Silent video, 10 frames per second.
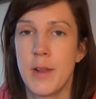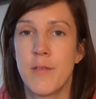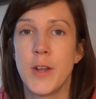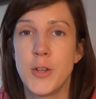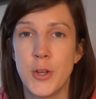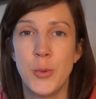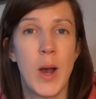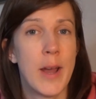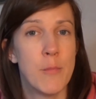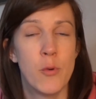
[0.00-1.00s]
If I do,
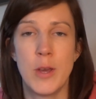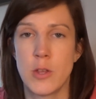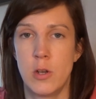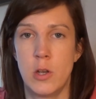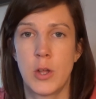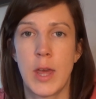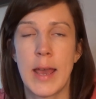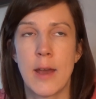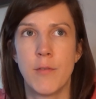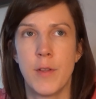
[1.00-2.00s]
I'm always looking
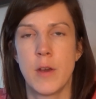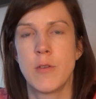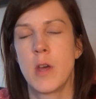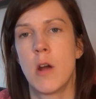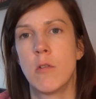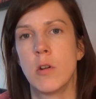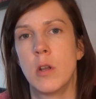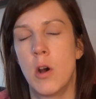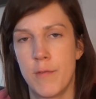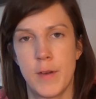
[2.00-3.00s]
out for those that are
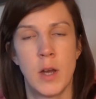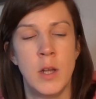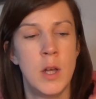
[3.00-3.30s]
on offer.